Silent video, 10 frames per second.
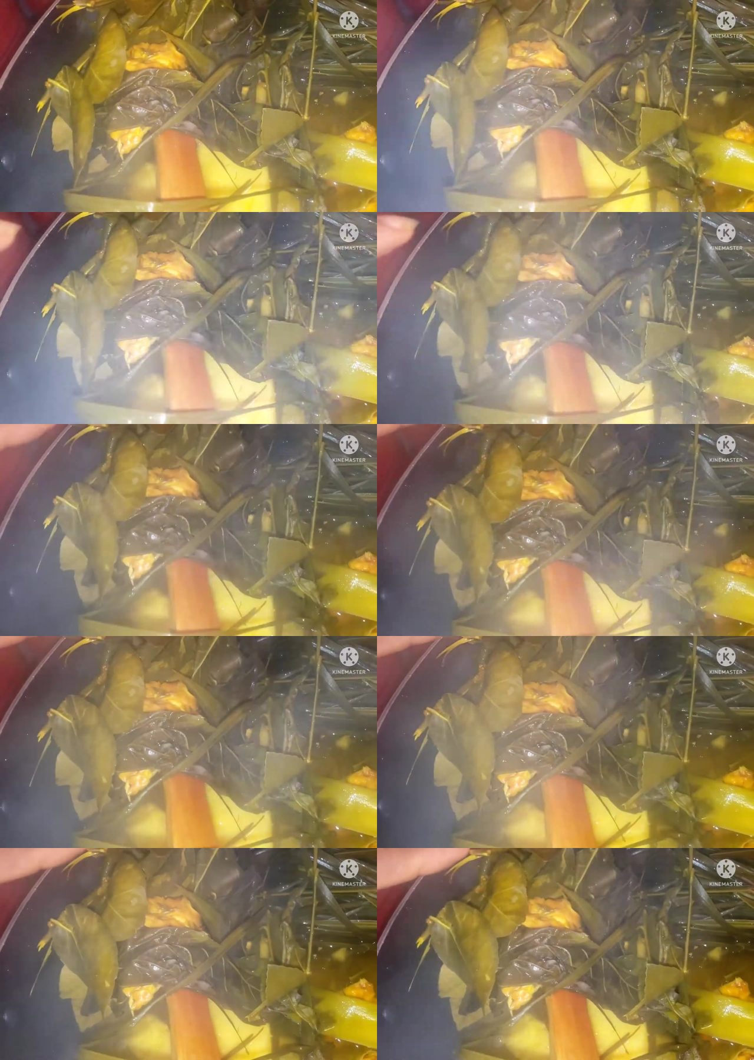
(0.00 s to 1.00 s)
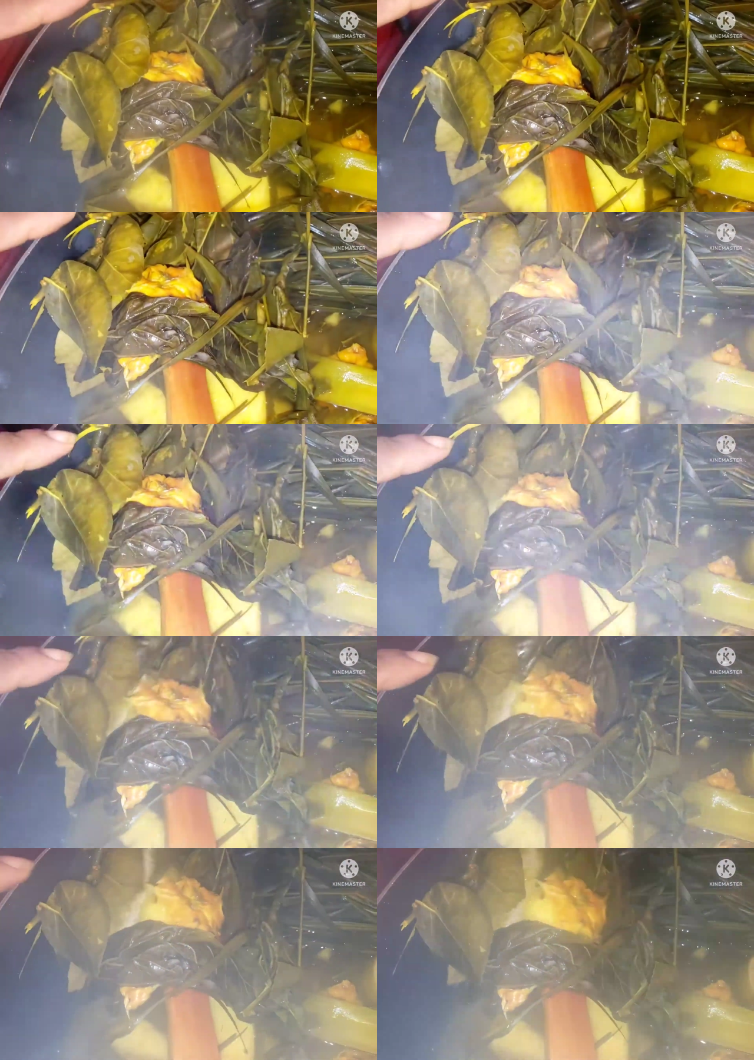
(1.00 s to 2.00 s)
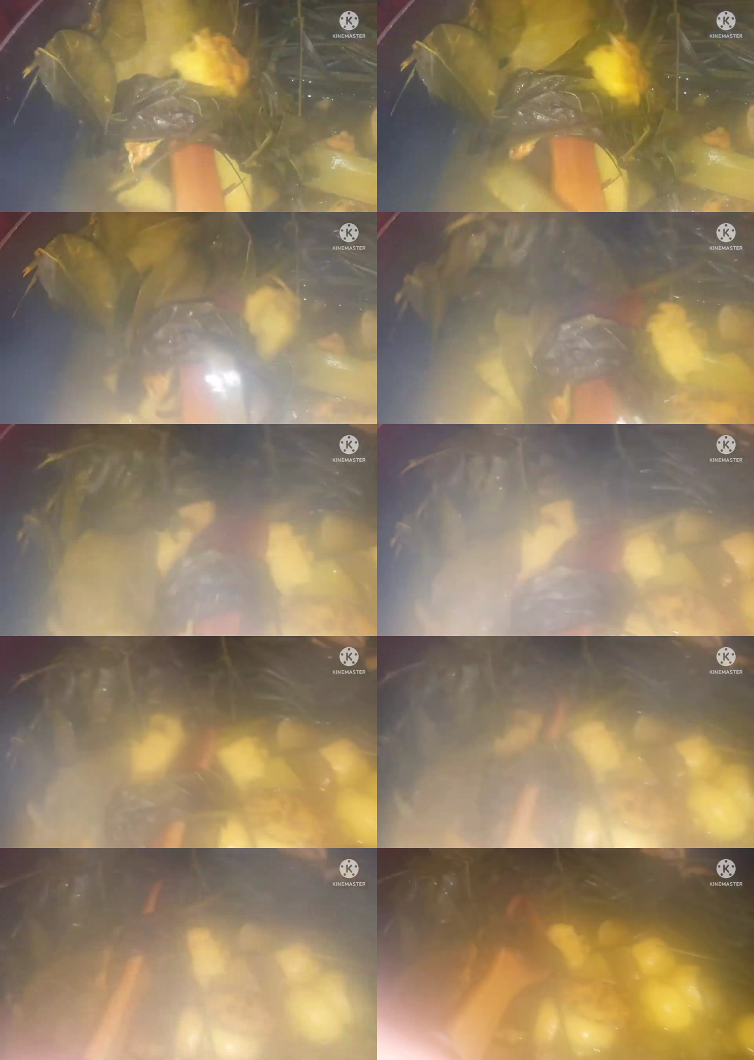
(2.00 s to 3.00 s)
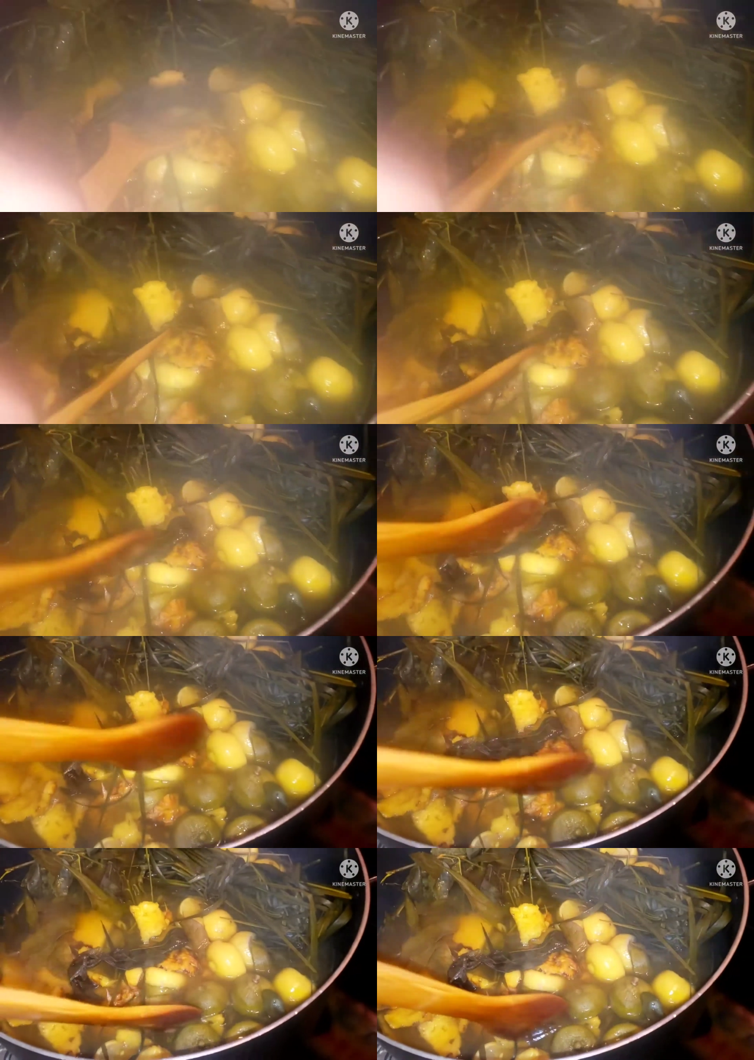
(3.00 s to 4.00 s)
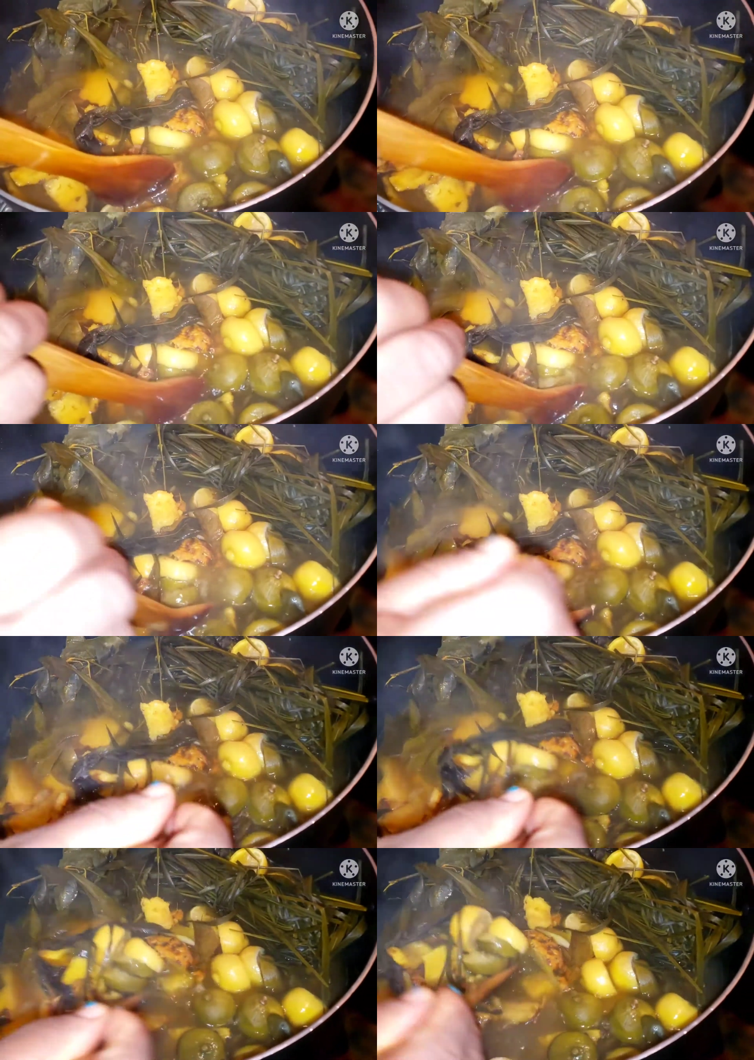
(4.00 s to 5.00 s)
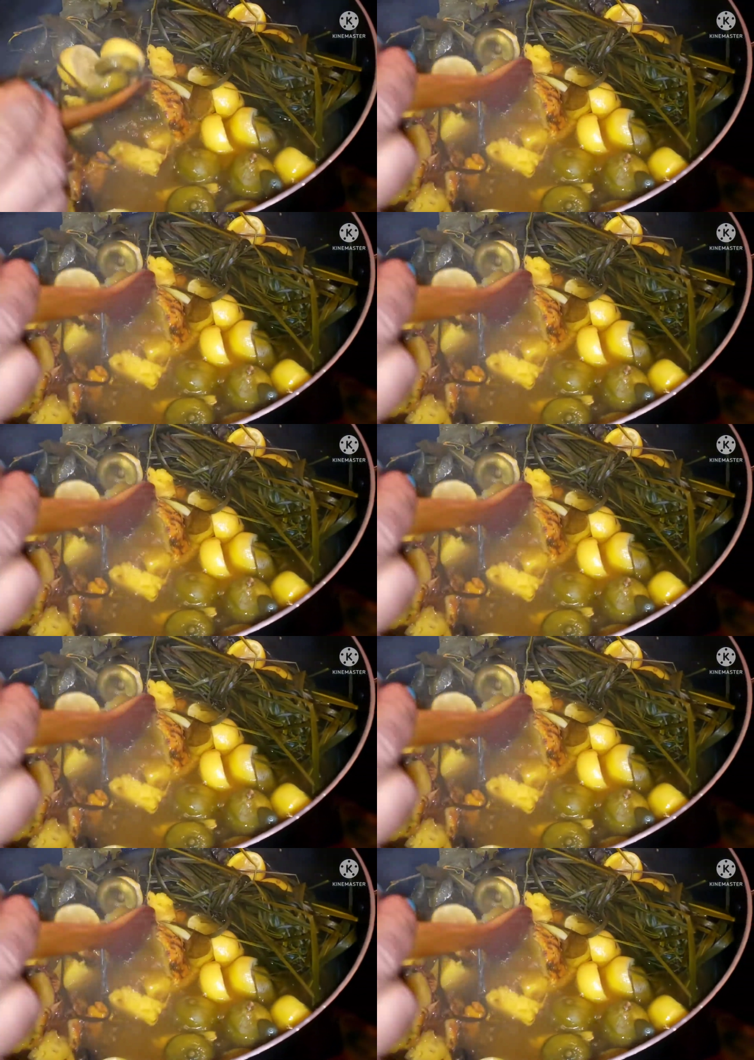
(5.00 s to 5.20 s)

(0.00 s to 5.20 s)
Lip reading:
Nobody's mouth can be seen.